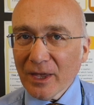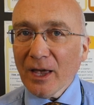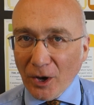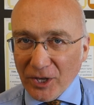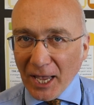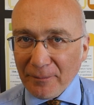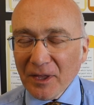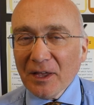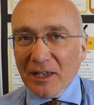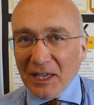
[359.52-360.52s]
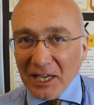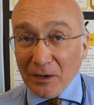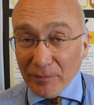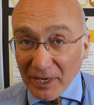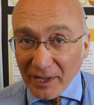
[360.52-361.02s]
Okay, in a
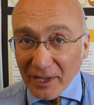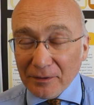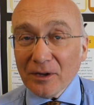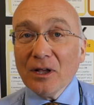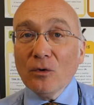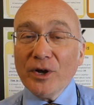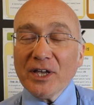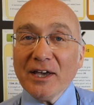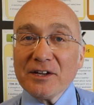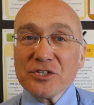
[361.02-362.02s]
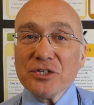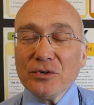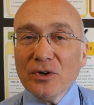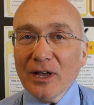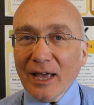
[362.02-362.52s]
minute, we're going
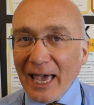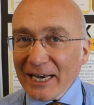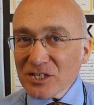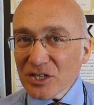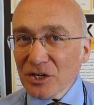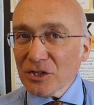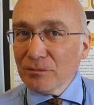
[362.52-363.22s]
to enter